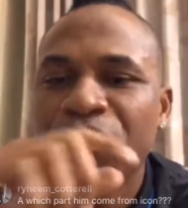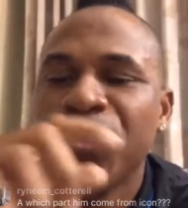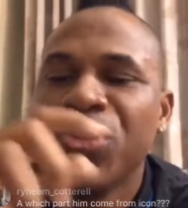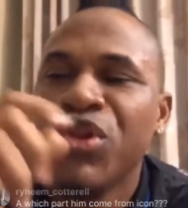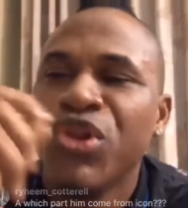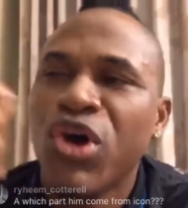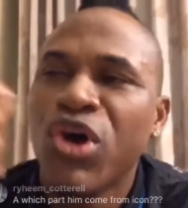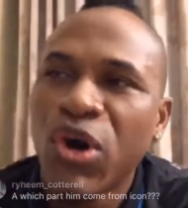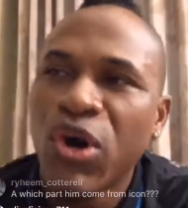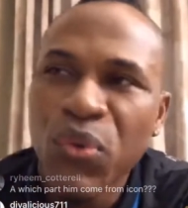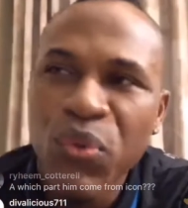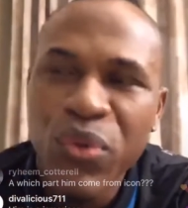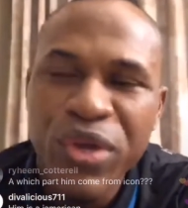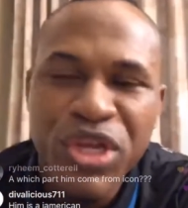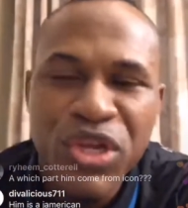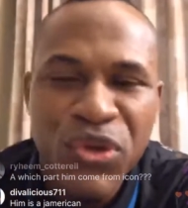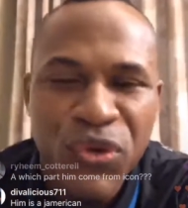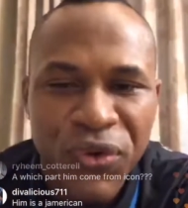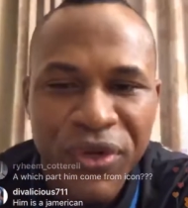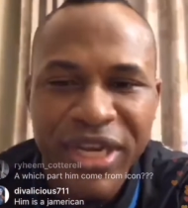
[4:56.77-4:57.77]
Now we
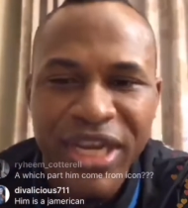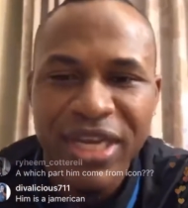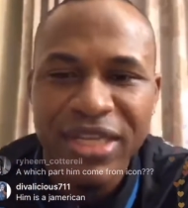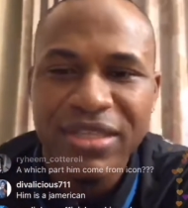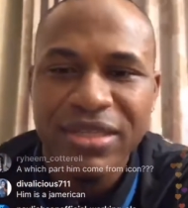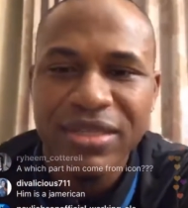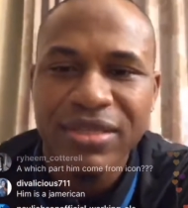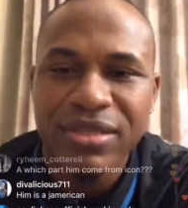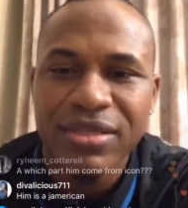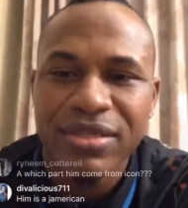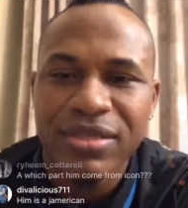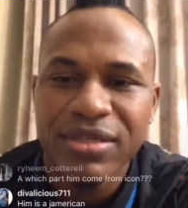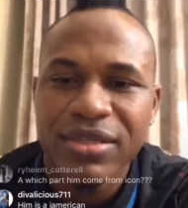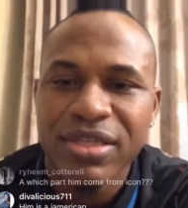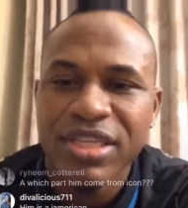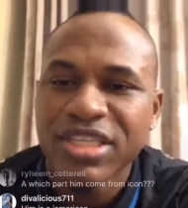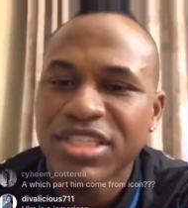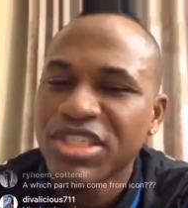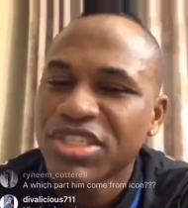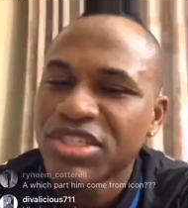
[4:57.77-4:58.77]
know that
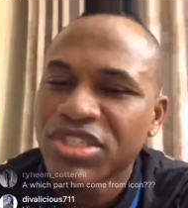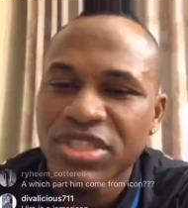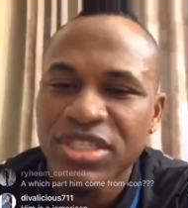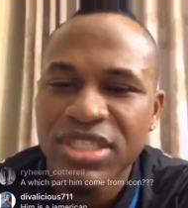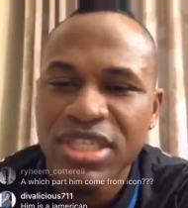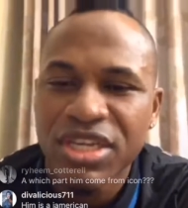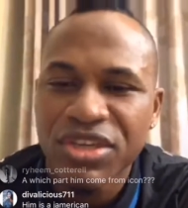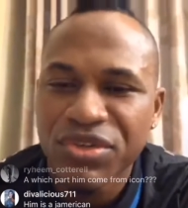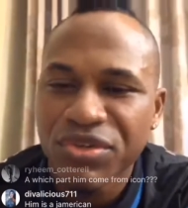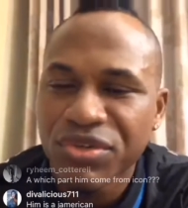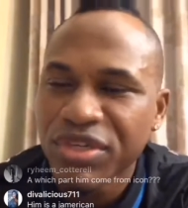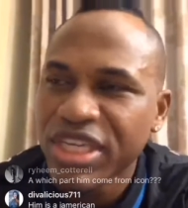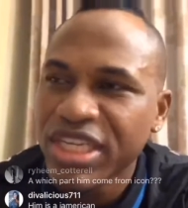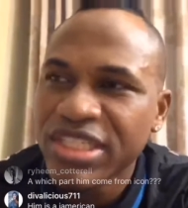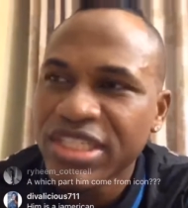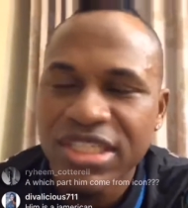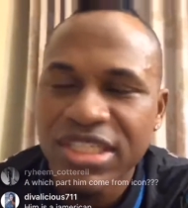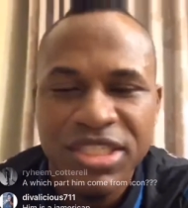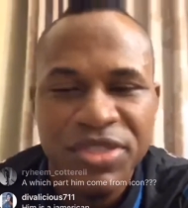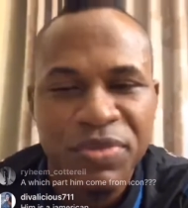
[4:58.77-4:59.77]
this is just a
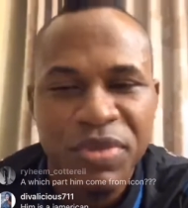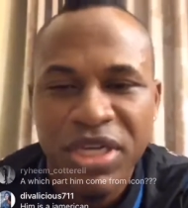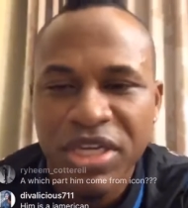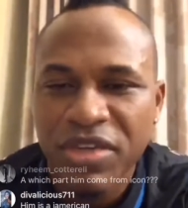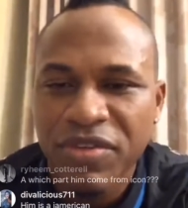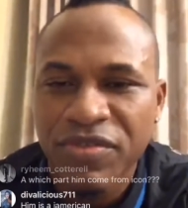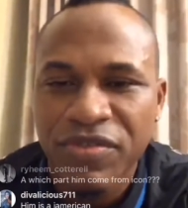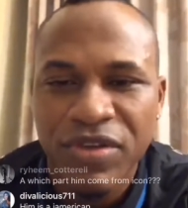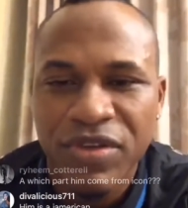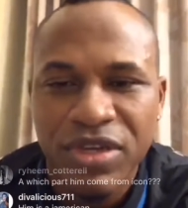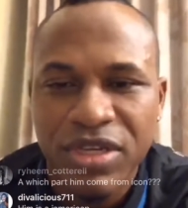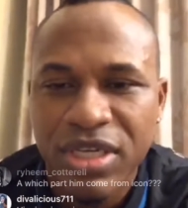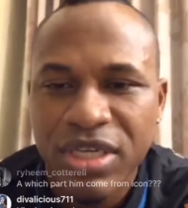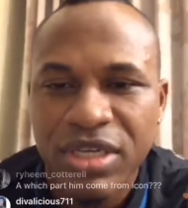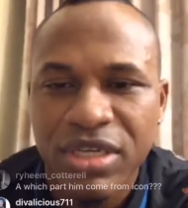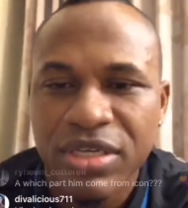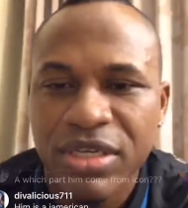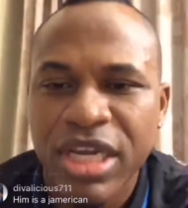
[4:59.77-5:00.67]
racist motherfucker